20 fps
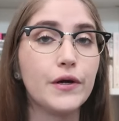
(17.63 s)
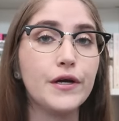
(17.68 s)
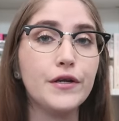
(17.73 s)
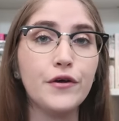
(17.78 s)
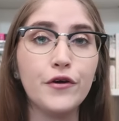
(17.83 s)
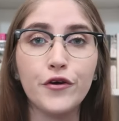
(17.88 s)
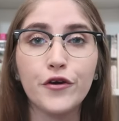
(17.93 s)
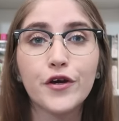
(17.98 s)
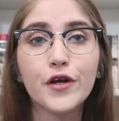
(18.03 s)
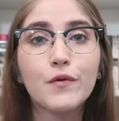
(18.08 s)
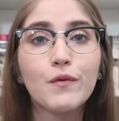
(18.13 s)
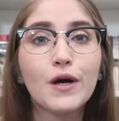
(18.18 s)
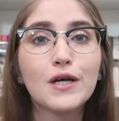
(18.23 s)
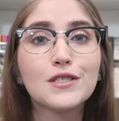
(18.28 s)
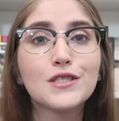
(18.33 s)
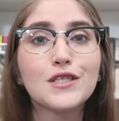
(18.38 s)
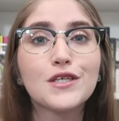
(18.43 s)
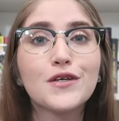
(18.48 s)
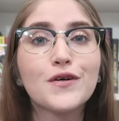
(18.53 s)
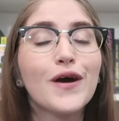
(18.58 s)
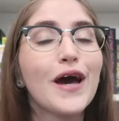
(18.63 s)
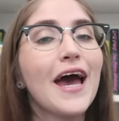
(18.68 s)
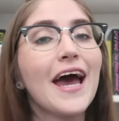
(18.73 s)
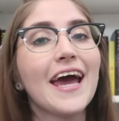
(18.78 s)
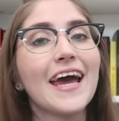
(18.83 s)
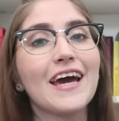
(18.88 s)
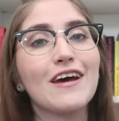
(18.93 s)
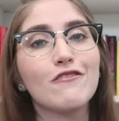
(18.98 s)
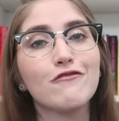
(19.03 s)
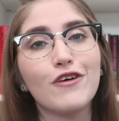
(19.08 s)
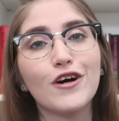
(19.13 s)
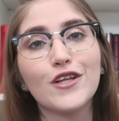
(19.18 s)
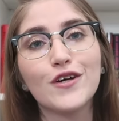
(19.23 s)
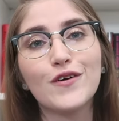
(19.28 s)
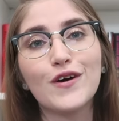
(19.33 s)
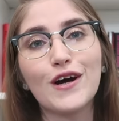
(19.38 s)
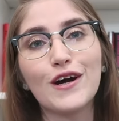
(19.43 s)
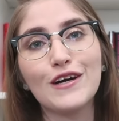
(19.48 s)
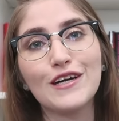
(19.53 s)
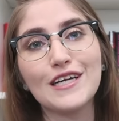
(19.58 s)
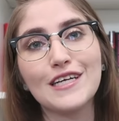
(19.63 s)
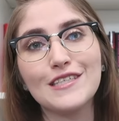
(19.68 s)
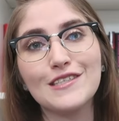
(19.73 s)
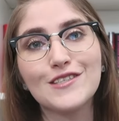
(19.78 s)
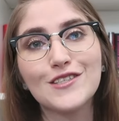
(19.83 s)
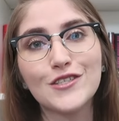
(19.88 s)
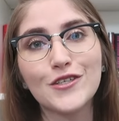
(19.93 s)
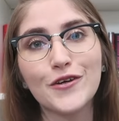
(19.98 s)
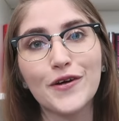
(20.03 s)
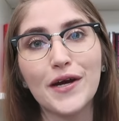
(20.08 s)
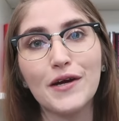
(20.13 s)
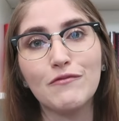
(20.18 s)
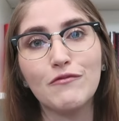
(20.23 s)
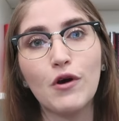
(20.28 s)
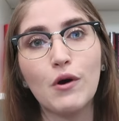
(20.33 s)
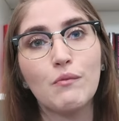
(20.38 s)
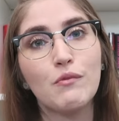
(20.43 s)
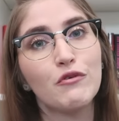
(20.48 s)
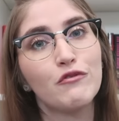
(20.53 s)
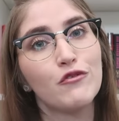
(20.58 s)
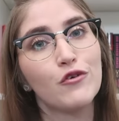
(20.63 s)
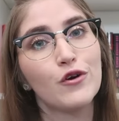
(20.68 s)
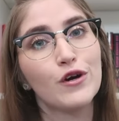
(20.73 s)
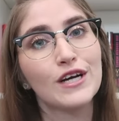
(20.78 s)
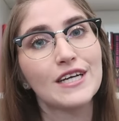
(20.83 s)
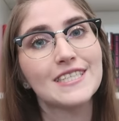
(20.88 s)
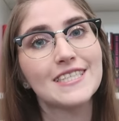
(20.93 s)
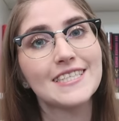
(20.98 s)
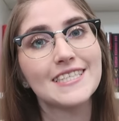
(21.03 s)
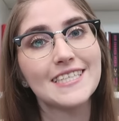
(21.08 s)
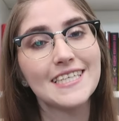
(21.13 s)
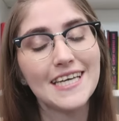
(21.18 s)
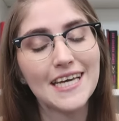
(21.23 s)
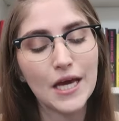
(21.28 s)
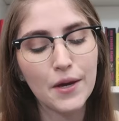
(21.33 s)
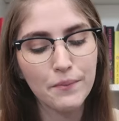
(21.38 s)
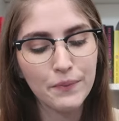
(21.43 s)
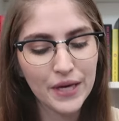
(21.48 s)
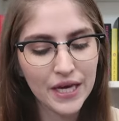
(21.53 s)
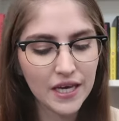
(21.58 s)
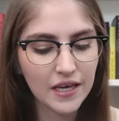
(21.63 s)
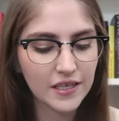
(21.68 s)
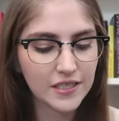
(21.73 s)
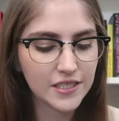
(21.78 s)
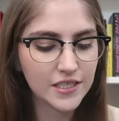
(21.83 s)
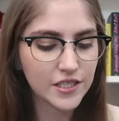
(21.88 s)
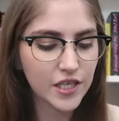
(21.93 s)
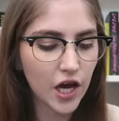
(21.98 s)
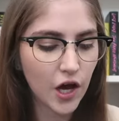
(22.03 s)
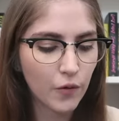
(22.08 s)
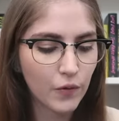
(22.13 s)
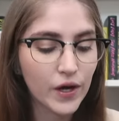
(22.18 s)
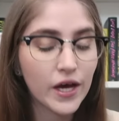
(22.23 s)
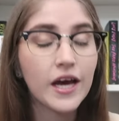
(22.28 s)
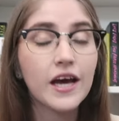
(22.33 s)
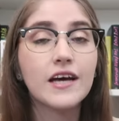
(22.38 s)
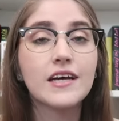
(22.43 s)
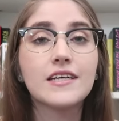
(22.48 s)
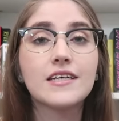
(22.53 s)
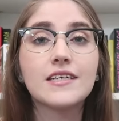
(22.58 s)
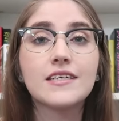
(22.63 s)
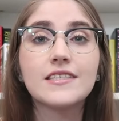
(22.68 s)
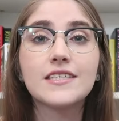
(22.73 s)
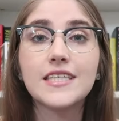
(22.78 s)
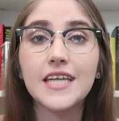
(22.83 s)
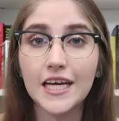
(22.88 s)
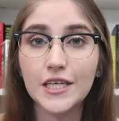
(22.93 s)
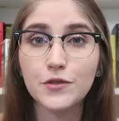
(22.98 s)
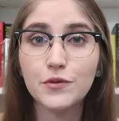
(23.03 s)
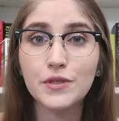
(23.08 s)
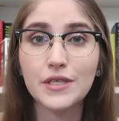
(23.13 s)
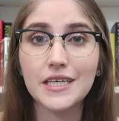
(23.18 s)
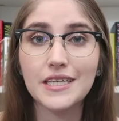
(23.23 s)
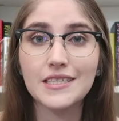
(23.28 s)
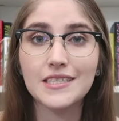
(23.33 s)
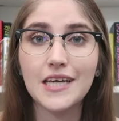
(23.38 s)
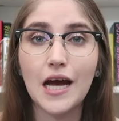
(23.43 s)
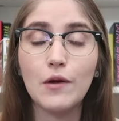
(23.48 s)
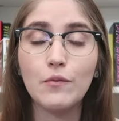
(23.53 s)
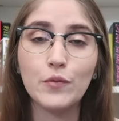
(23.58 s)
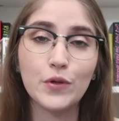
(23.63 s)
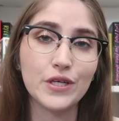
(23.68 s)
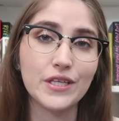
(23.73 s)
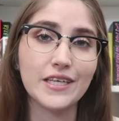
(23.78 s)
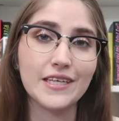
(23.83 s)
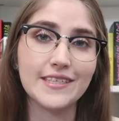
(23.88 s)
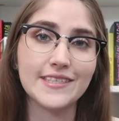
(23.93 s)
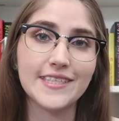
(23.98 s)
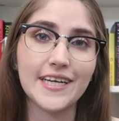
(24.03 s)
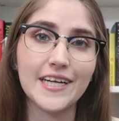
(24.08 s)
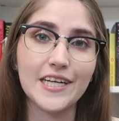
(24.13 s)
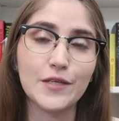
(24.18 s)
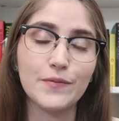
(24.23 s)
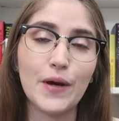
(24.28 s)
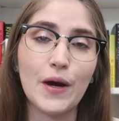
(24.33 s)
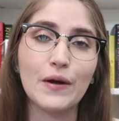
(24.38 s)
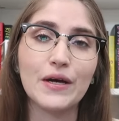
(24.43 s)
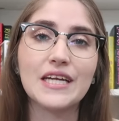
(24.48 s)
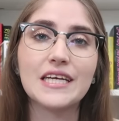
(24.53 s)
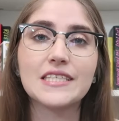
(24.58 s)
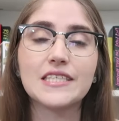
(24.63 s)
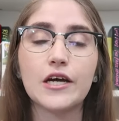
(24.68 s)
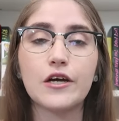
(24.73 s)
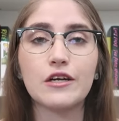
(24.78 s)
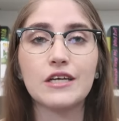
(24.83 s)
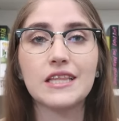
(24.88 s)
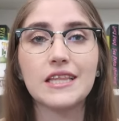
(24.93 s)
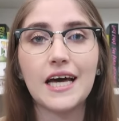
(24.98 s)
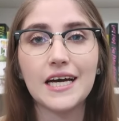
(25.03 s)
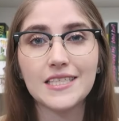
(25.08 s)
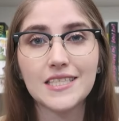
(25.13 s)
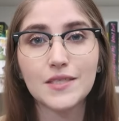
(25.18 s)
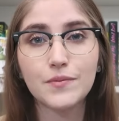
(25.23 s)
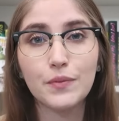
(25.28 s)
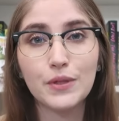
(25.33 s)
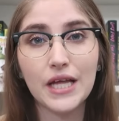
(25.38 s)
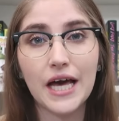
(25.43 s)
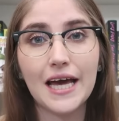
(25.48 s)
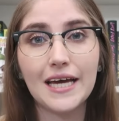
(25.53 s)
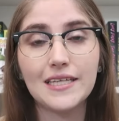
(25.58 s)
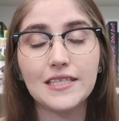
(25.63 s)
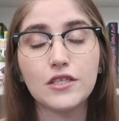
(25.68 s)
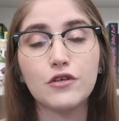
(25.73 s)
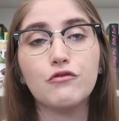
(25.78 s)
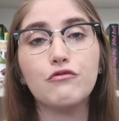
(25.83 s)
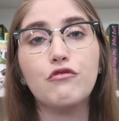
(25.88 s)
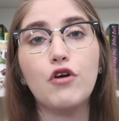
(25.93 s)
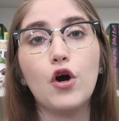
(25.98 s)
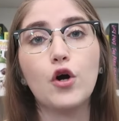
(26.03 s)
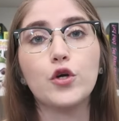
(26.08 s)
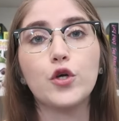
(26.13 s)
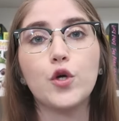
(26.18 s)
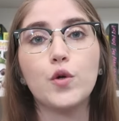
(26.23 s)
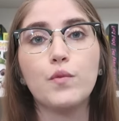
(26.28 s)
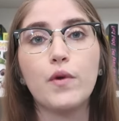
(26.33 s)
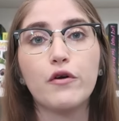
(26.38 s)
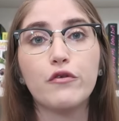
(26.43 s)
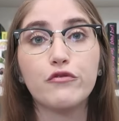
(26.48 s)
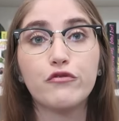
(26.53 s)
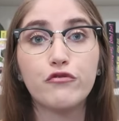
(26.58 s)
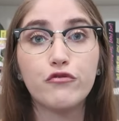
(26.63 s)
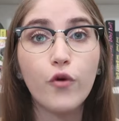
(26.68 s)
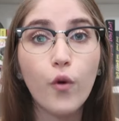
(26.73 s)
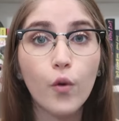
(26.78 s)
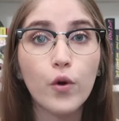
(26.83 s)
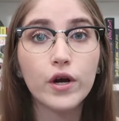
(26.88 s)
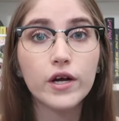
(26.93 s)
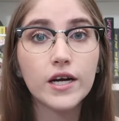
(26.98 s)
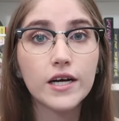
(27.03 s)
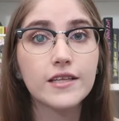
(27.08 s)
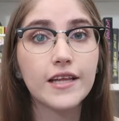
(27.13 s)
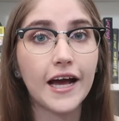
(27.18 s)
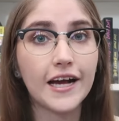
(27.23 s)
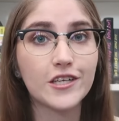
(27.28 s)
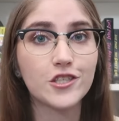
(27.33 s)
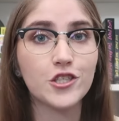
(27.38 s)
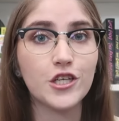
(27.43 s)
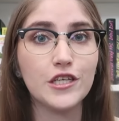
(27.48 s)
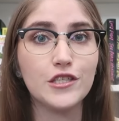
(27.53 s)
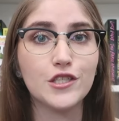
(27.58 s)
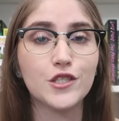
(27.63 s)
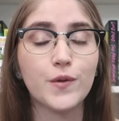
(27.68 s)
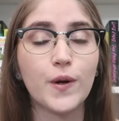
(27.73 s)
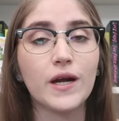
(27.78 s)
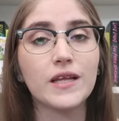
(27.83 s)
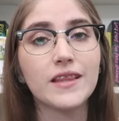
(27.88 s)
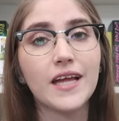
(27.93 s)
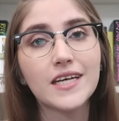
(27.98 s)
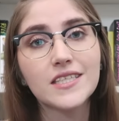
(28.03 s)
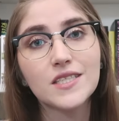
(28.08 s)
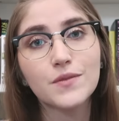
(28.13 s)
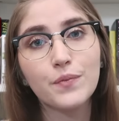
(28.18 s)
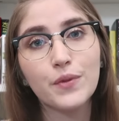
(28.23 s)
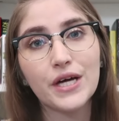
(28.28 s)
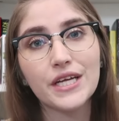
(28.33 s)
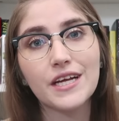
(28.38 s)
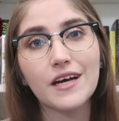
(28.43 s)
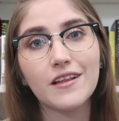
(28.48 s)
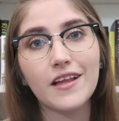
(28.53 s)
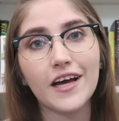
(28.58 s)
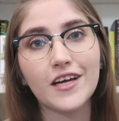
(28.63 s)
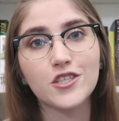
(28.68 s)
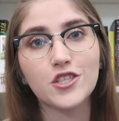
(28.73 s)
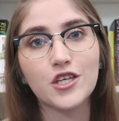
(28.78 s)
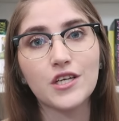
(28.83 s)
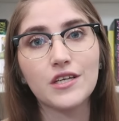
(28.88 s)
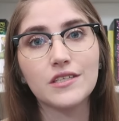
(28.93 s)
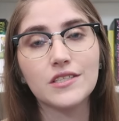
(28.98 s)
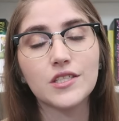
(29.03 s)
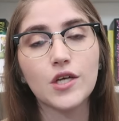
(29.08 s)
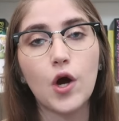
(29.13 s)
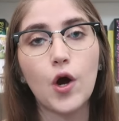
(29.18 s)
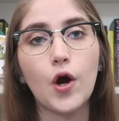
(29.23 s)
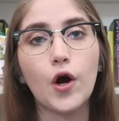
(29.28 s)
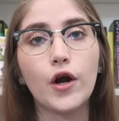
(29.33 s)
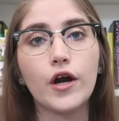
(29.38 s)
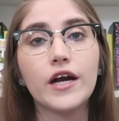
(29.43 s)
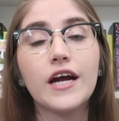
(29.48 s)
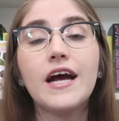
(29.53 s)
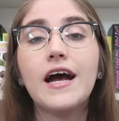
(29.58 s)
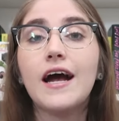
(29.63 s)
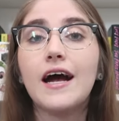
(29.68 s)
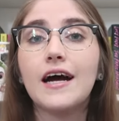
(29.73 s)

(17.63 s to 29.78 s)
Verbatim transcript: I know you're gonna want to, and follow our Instagram for sneak peeks. So today's release I'm really excited about. It is our Let's Blend Volume four collection. So our Let's Blend collections are